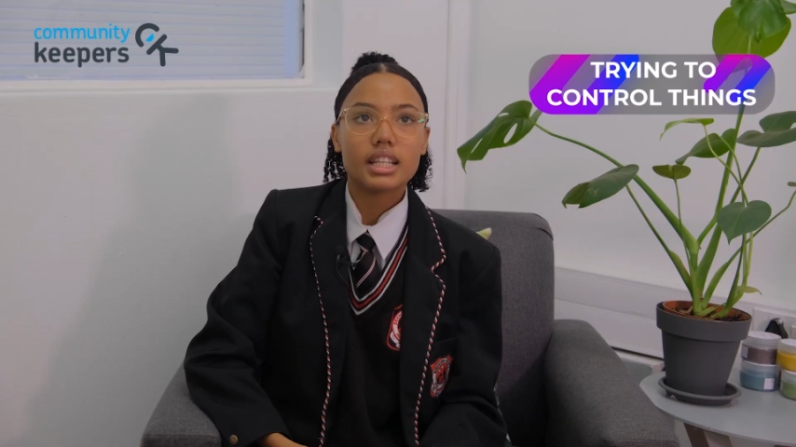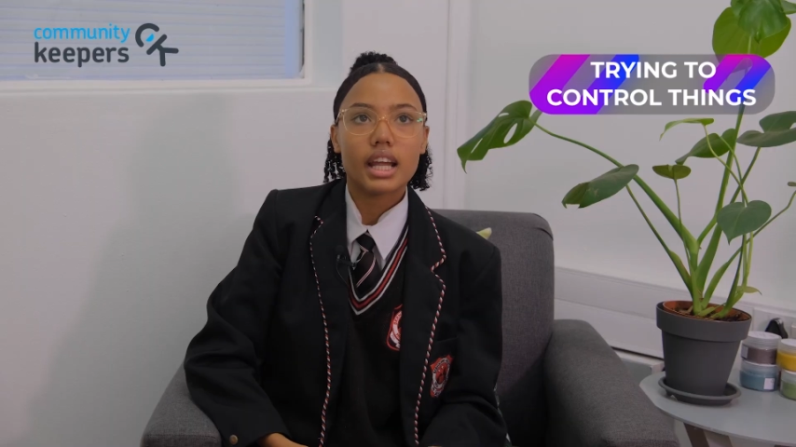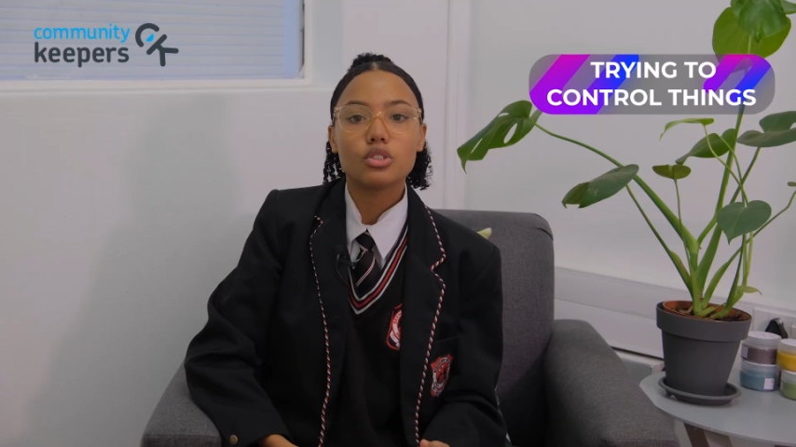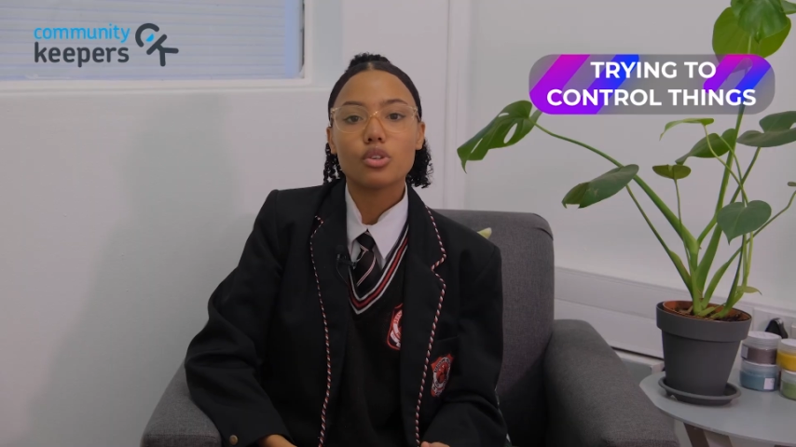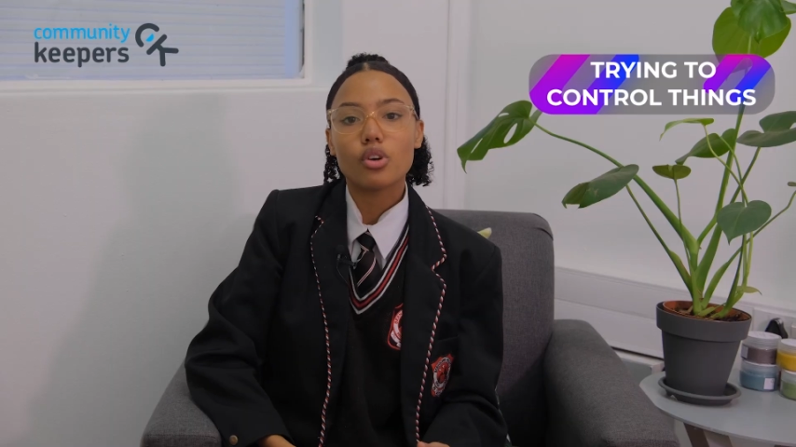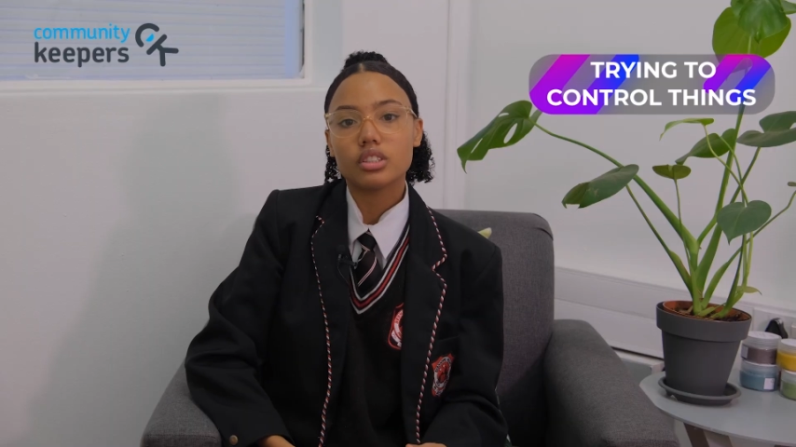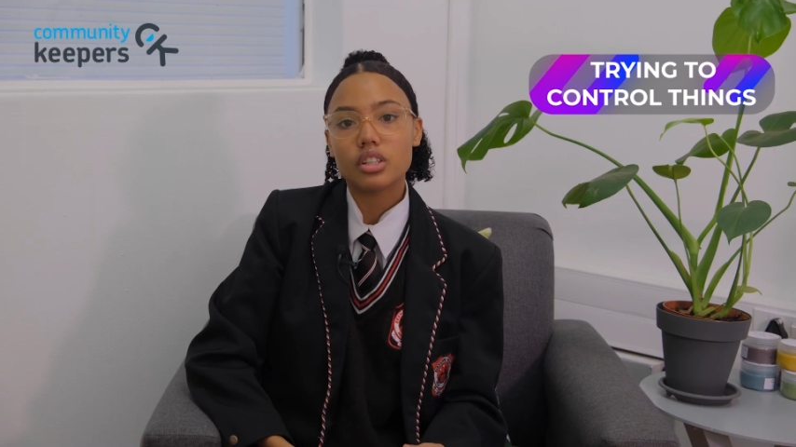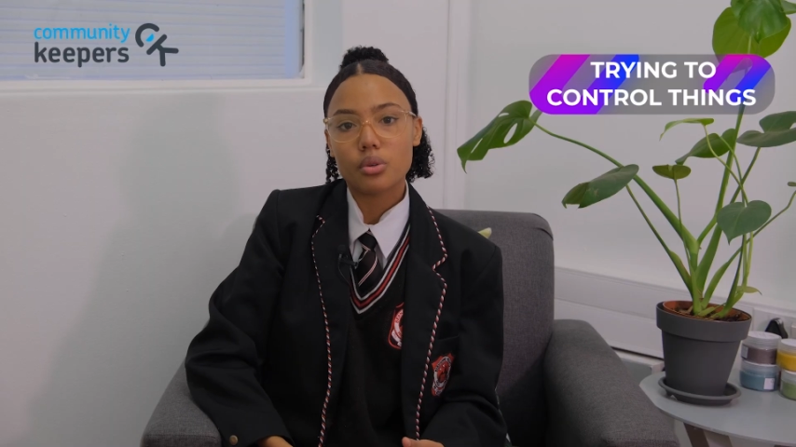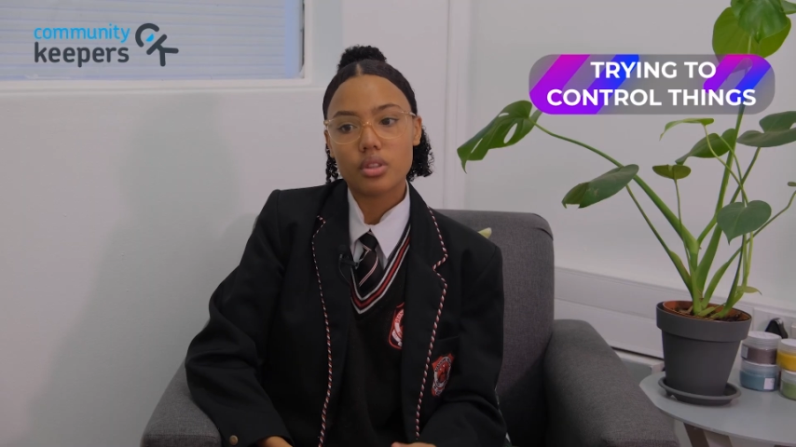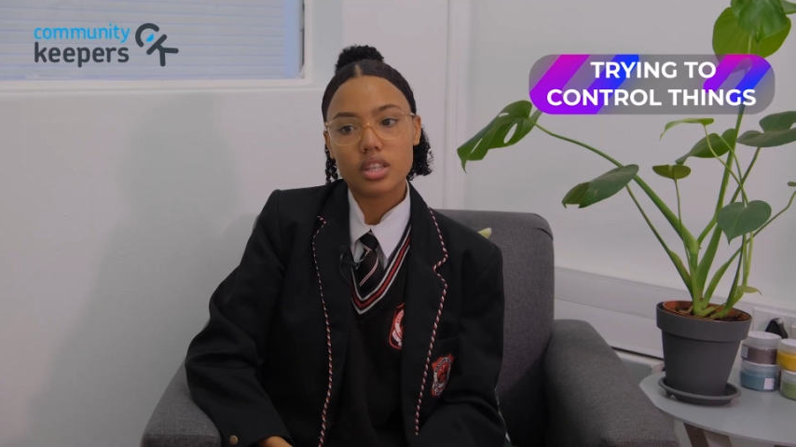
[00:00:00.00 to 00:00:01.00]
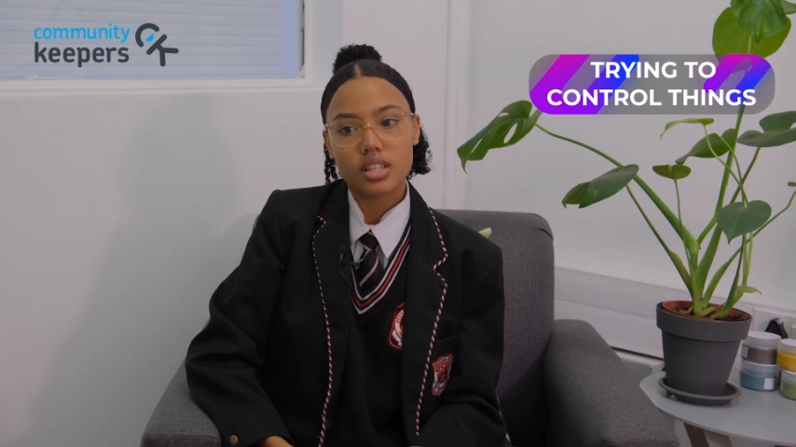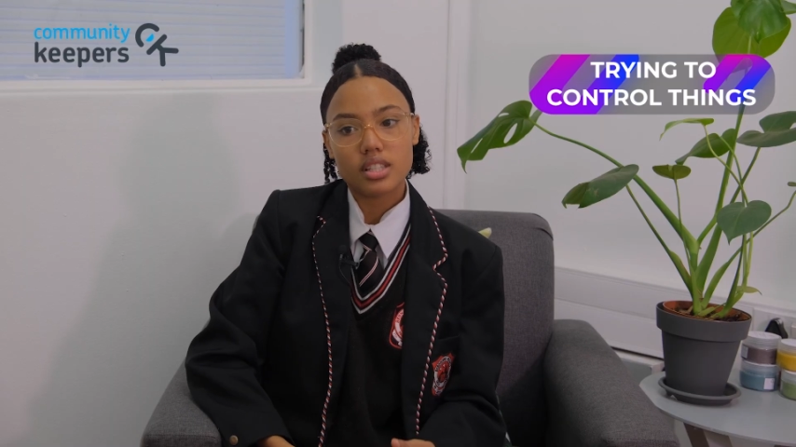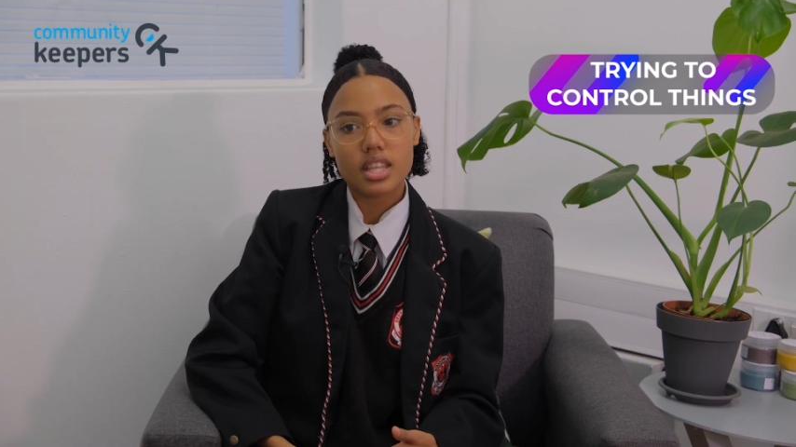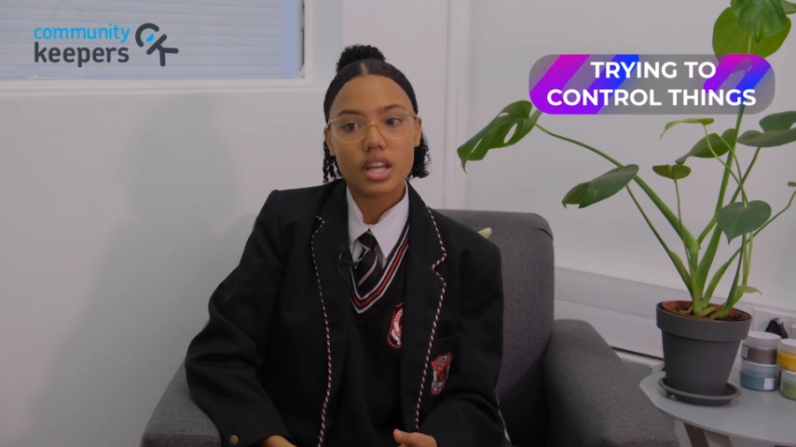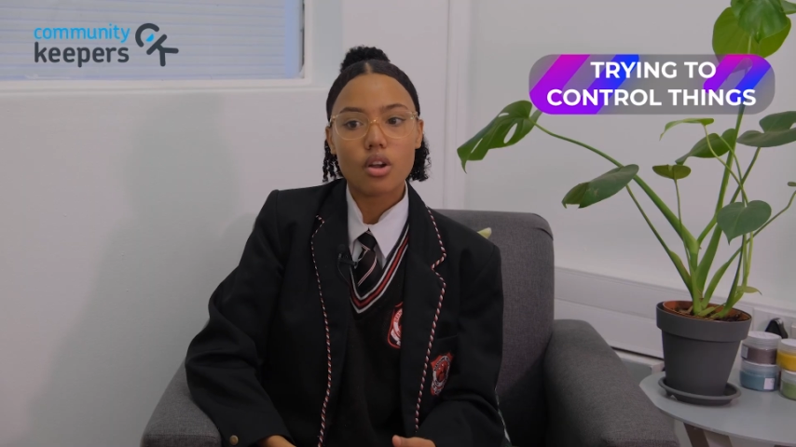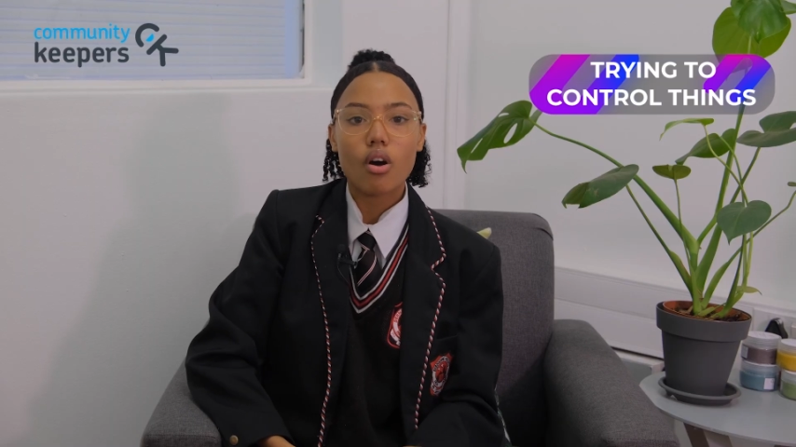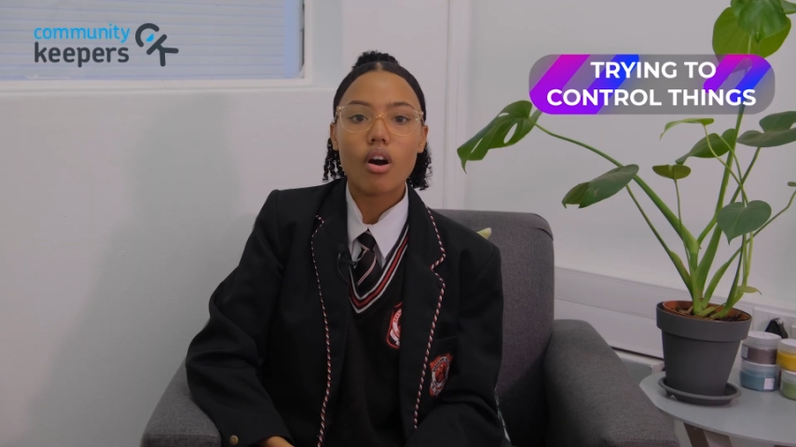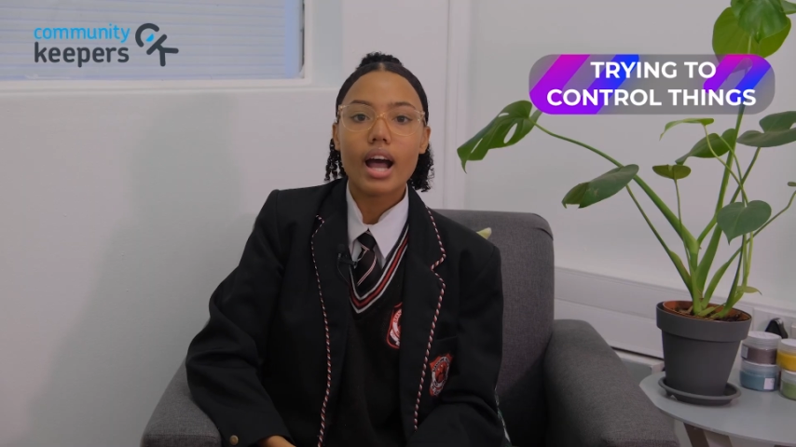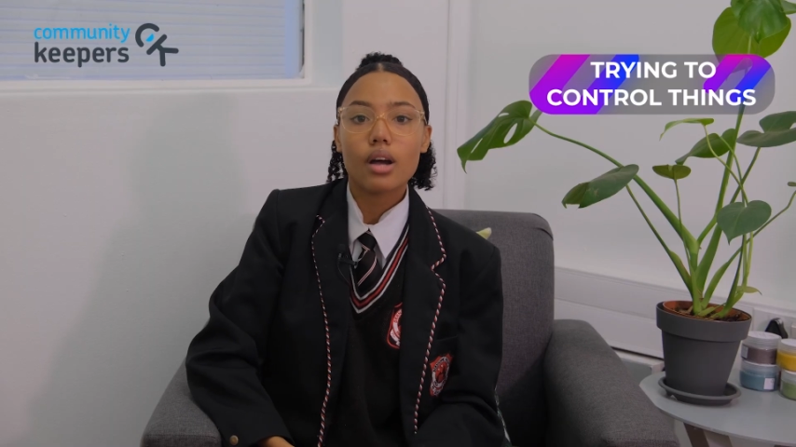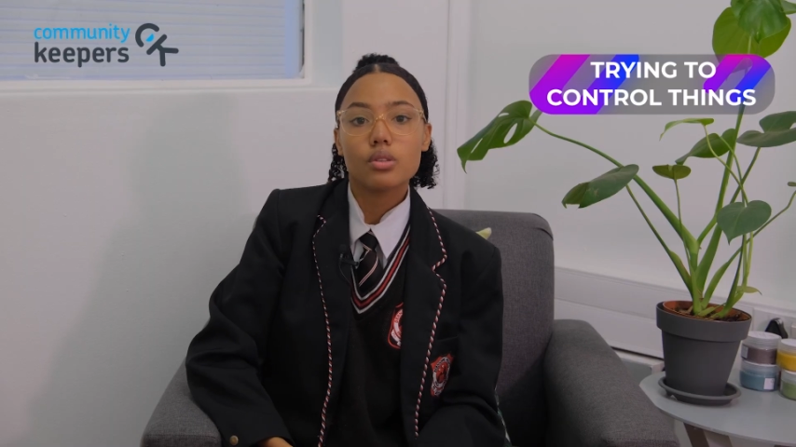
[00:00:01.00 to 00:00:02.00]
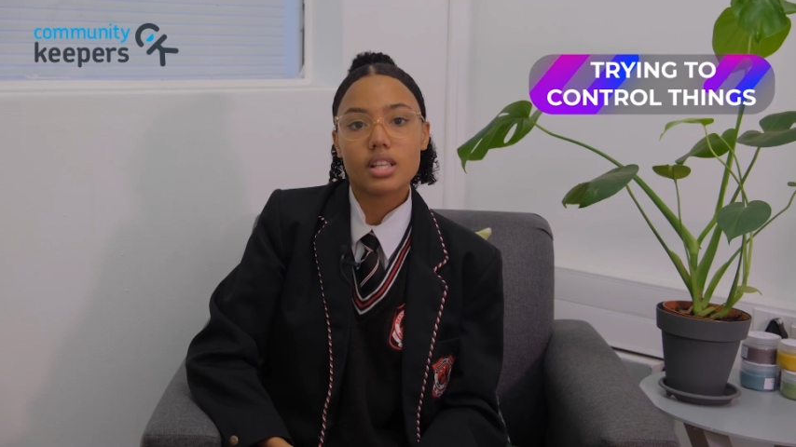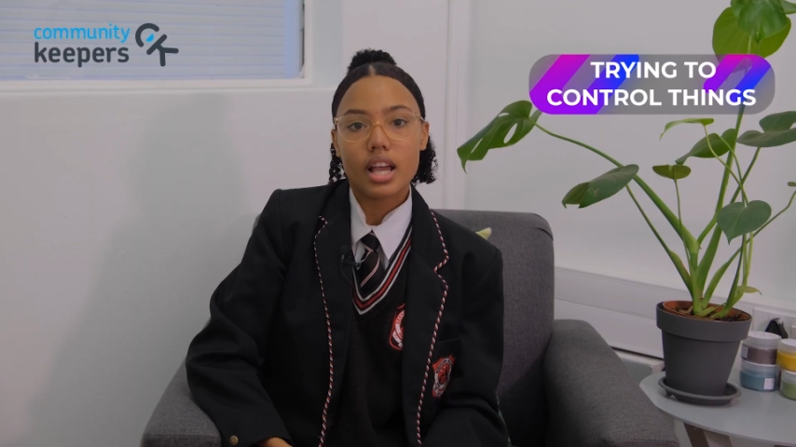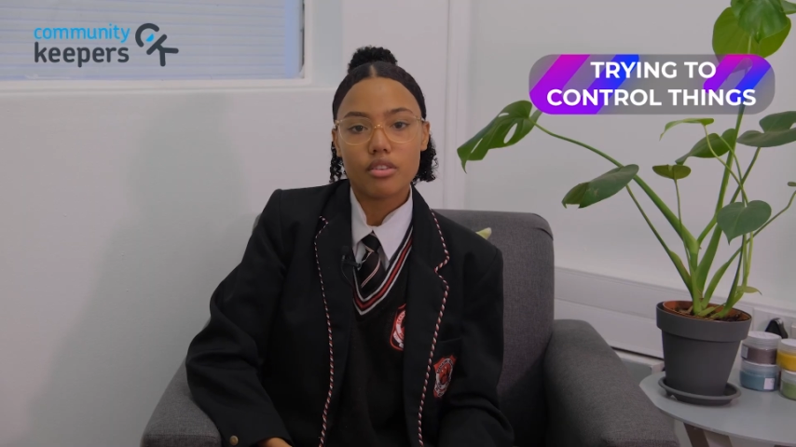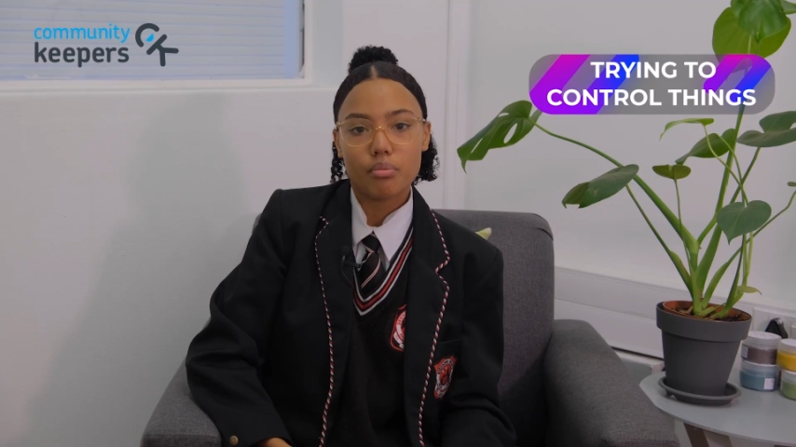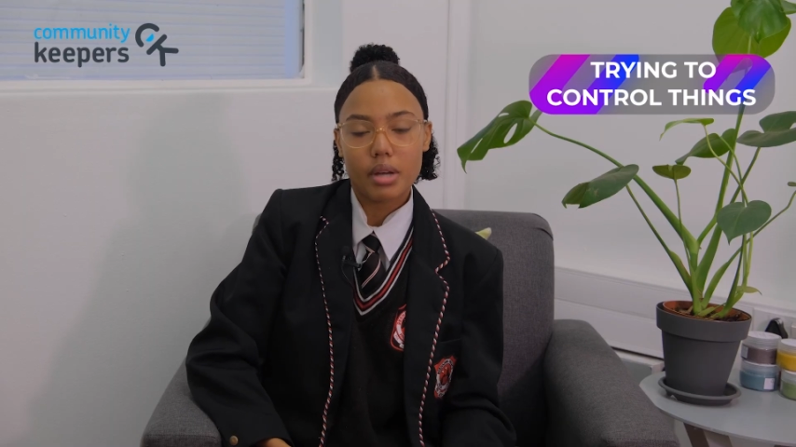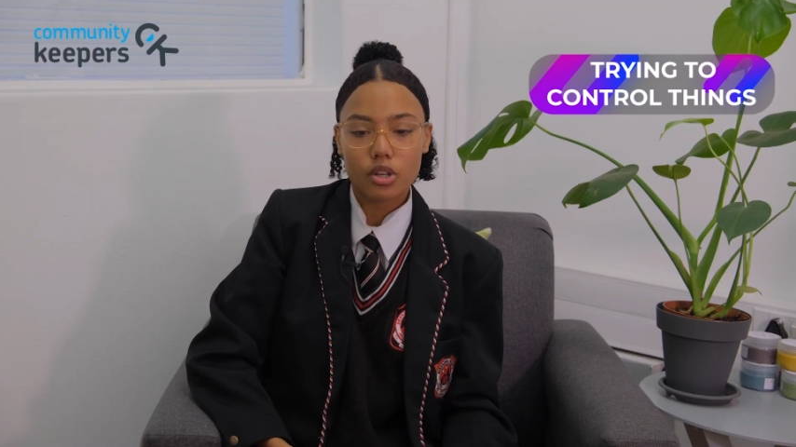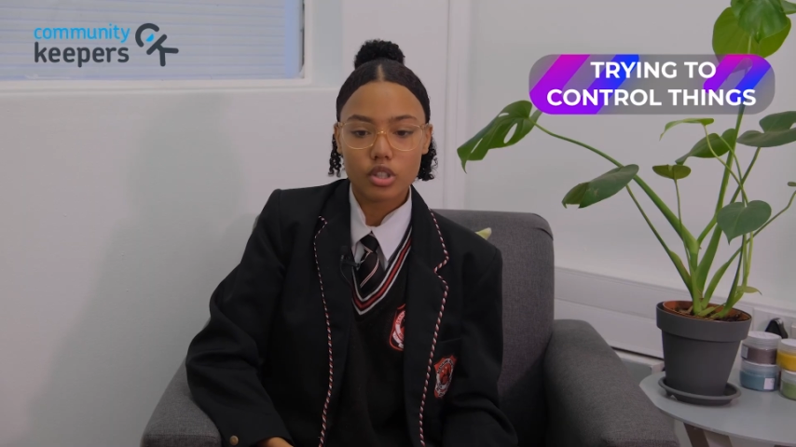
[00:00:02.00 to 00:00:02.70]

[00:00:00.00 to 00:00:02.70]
trying to control things that are outside of my